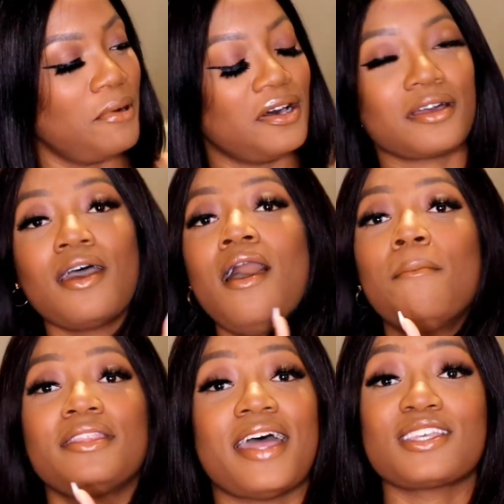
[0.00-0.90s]
book,
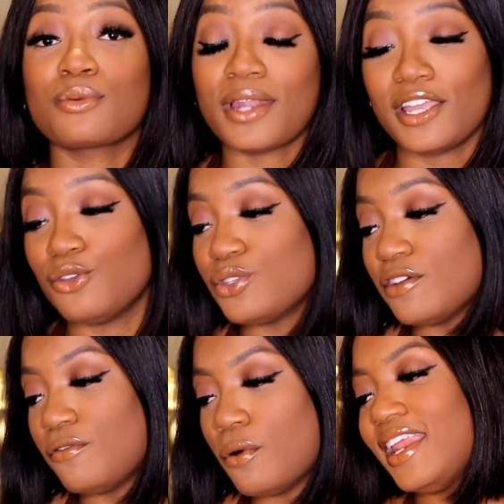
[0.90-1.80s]
but that's what I
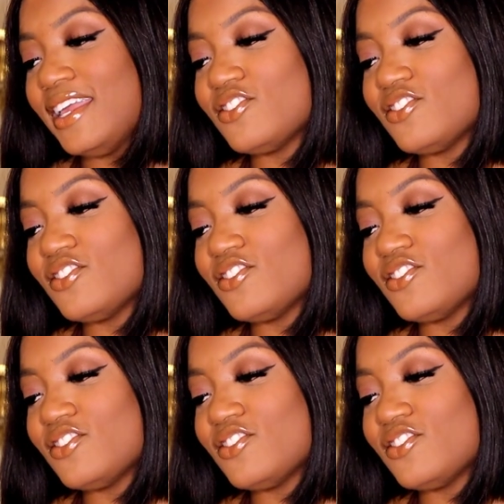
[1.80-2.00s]
use it for.